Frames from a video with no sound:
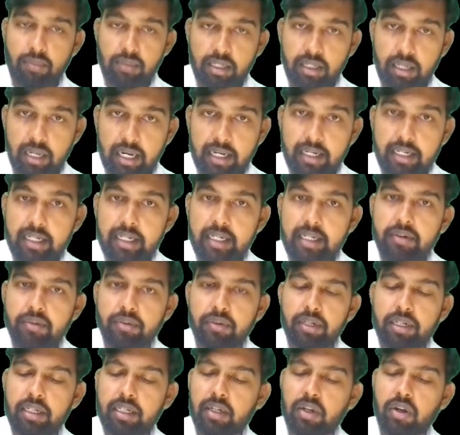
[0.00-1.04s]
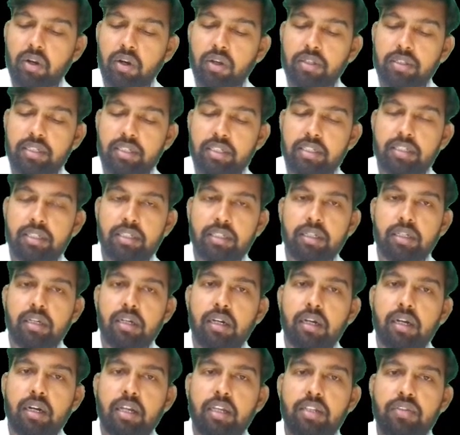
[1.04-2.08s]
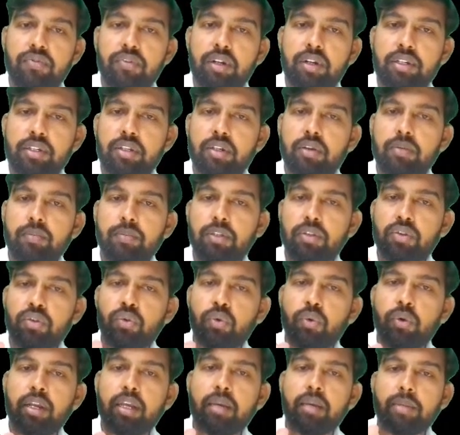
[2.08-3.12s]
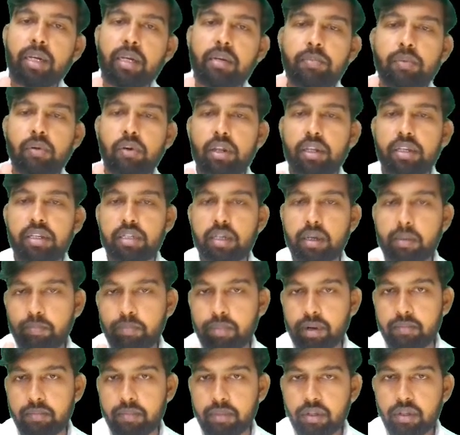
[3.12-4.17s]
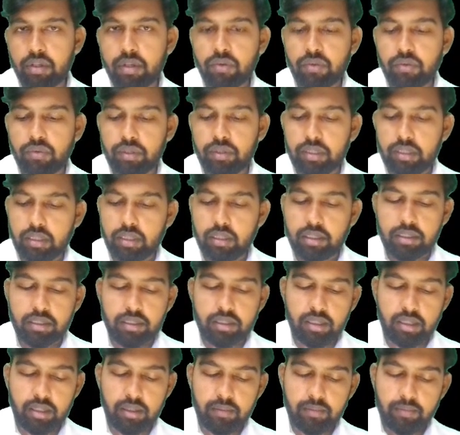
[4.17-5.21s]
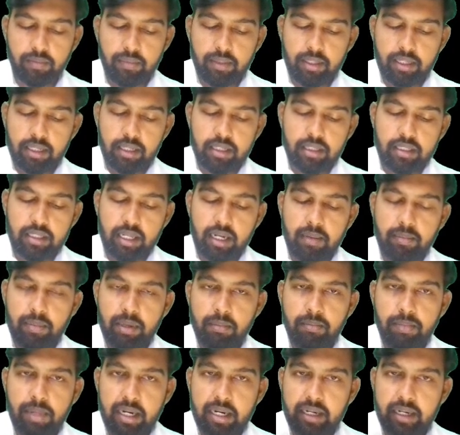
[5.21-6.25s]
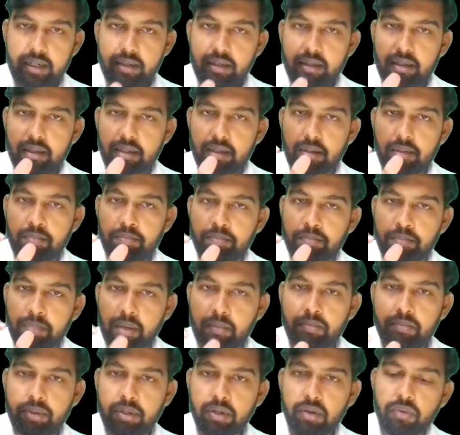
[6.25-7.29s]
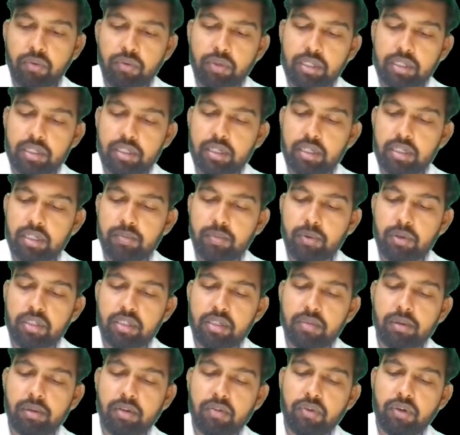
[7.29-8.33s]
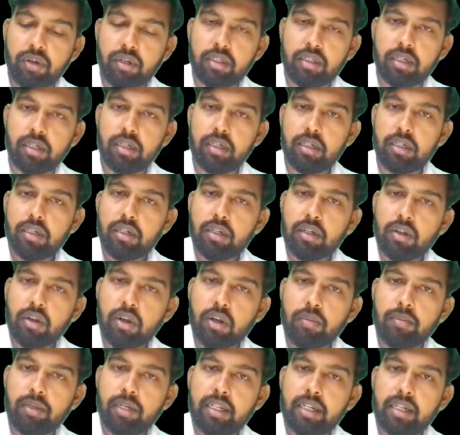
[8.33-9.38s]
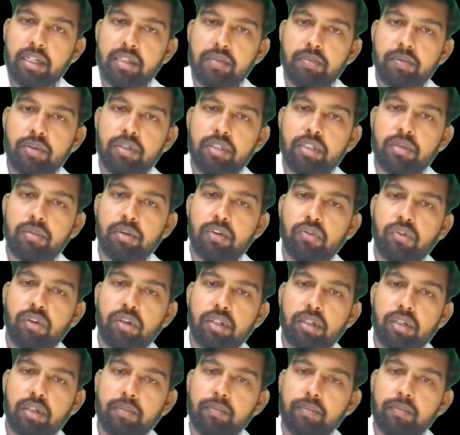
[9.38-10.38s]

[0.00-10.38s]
and it will causes dysfunction of the sodium and potassium pump. This is a cell membrane pump which is normally responsible for the